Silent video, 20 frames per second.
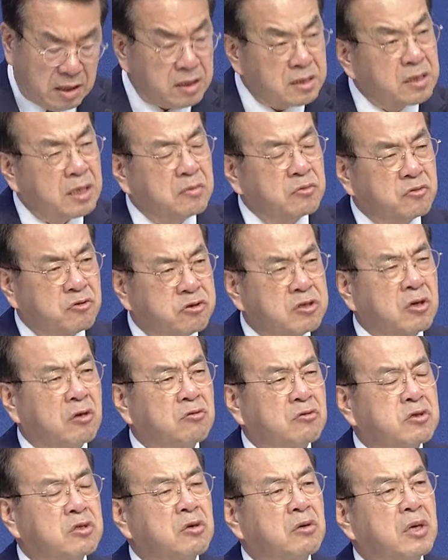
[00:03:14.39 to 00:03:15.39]
their
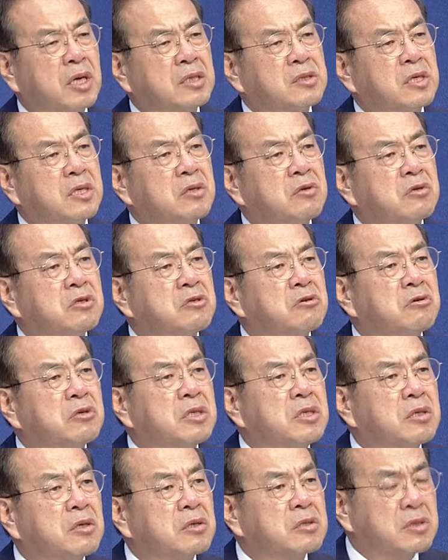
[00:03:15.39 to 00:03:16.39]
ministry has
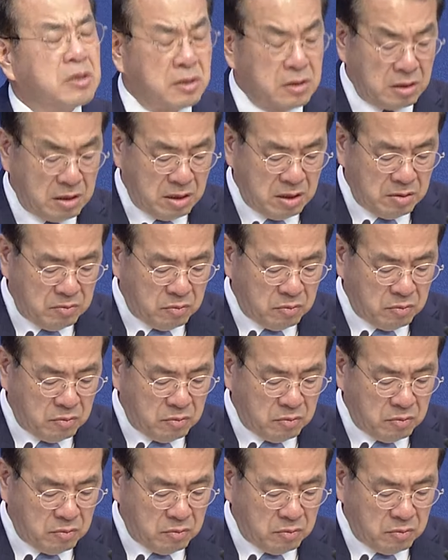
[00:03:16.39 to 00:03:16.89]
changed.